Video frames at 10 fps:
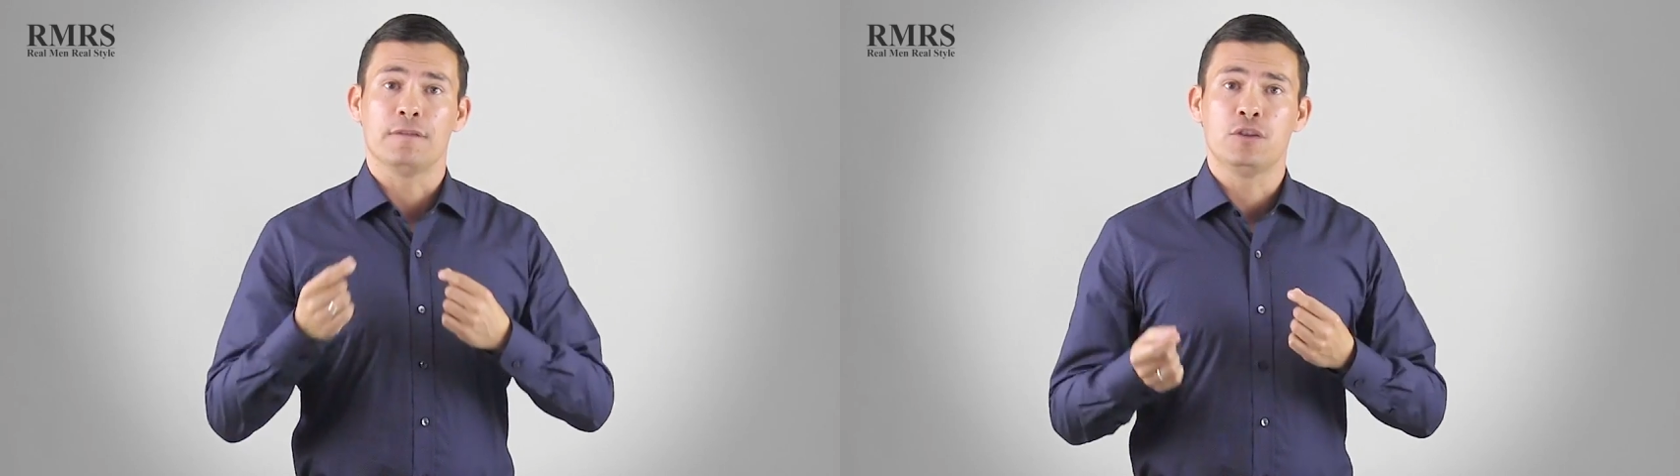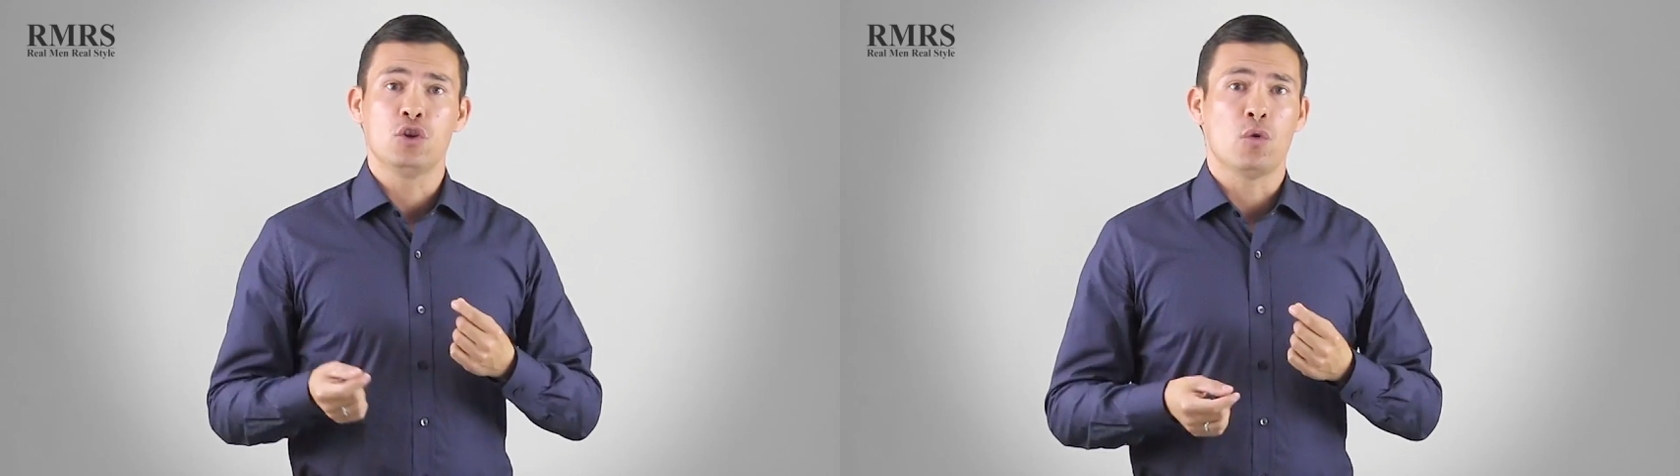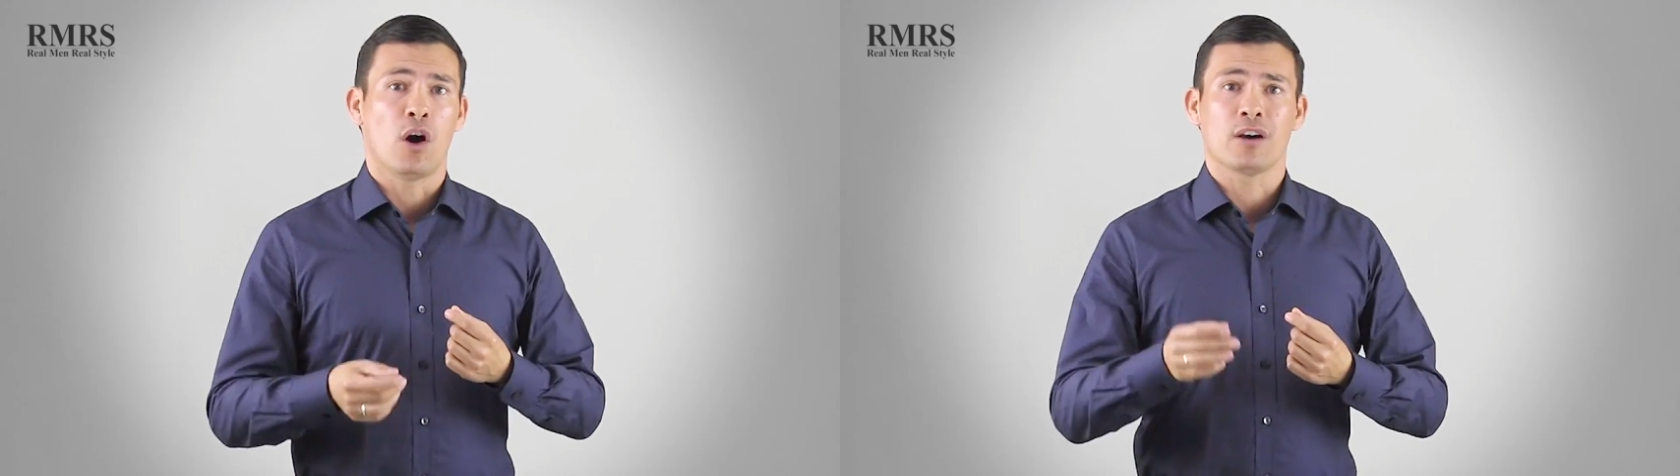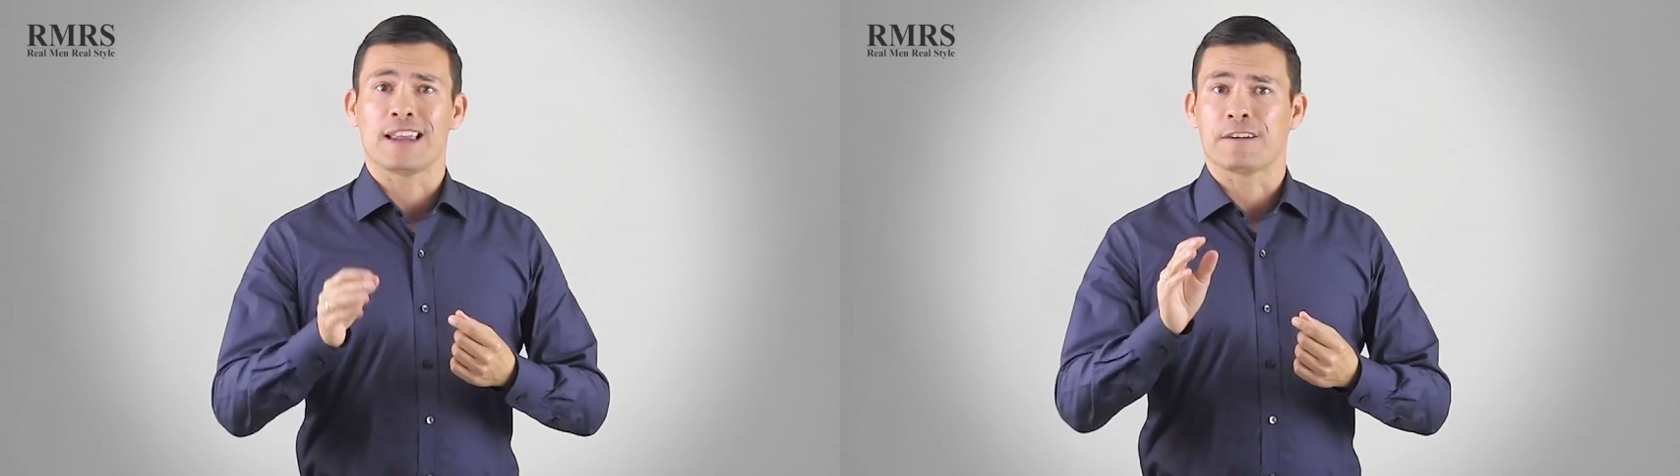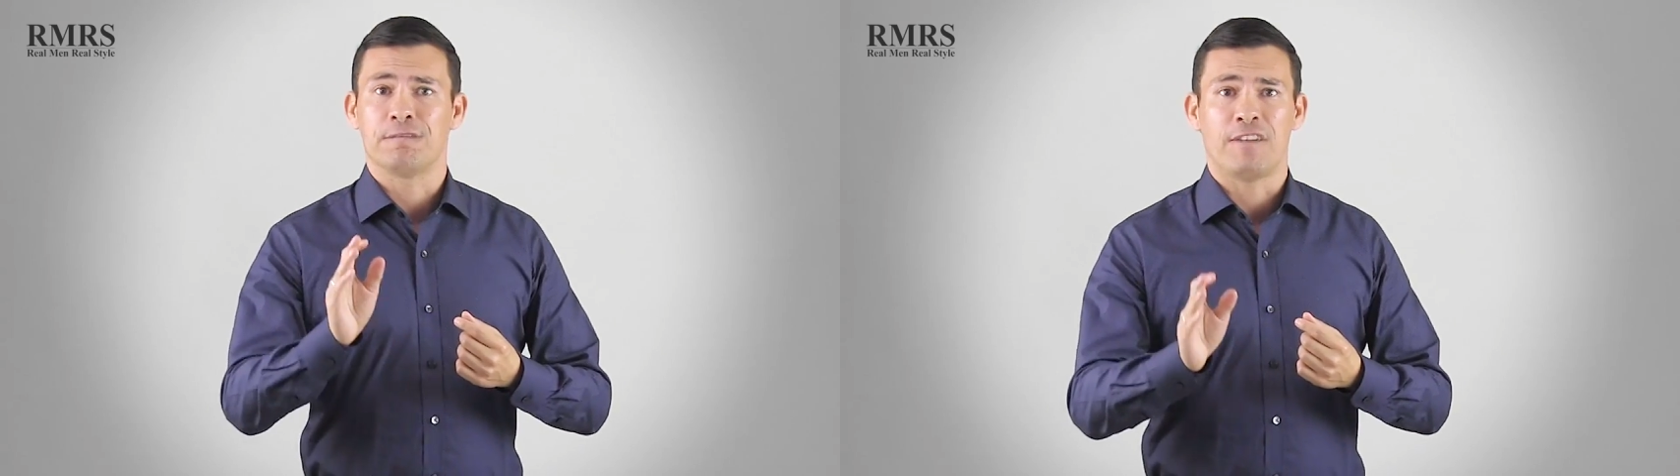If you are
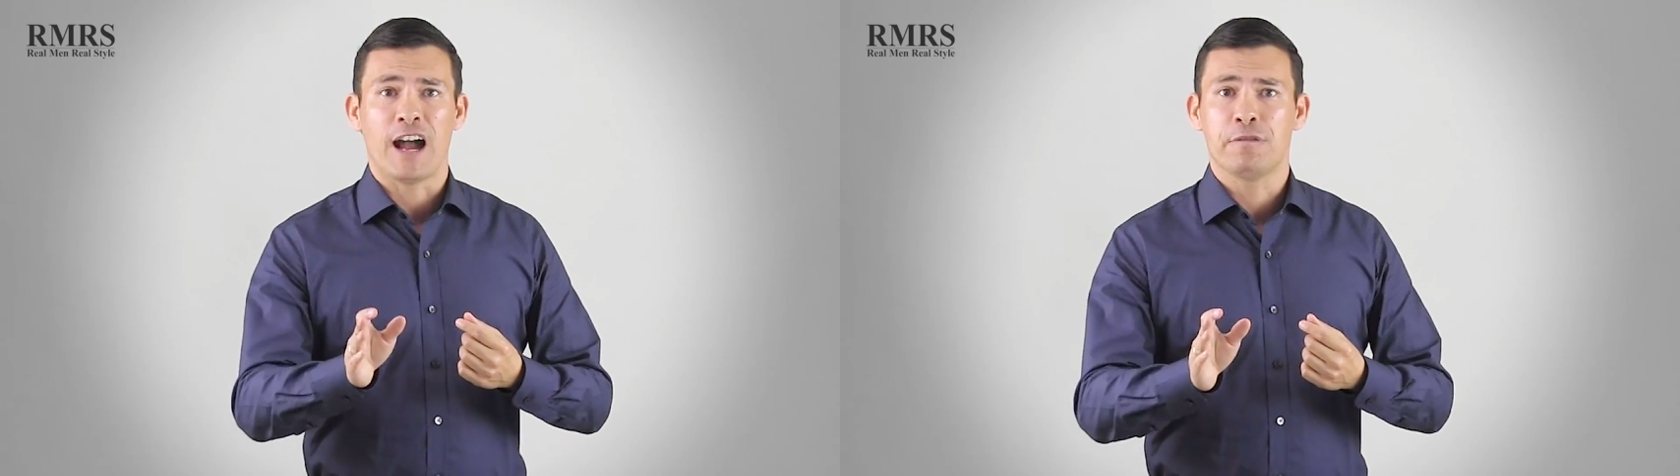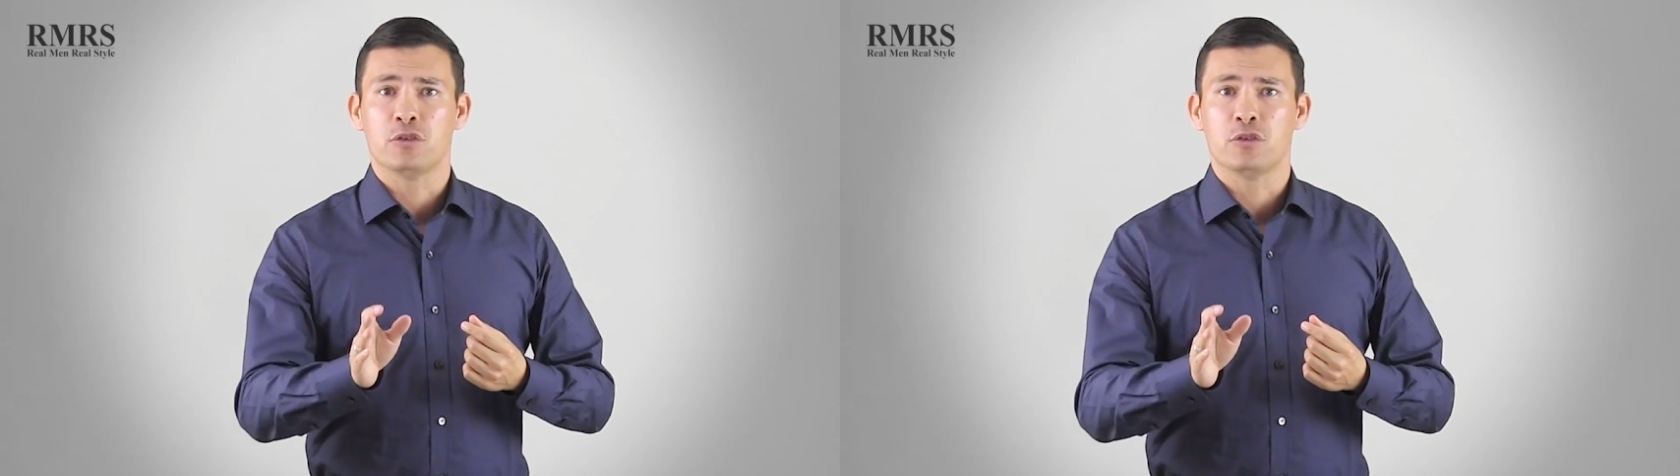like five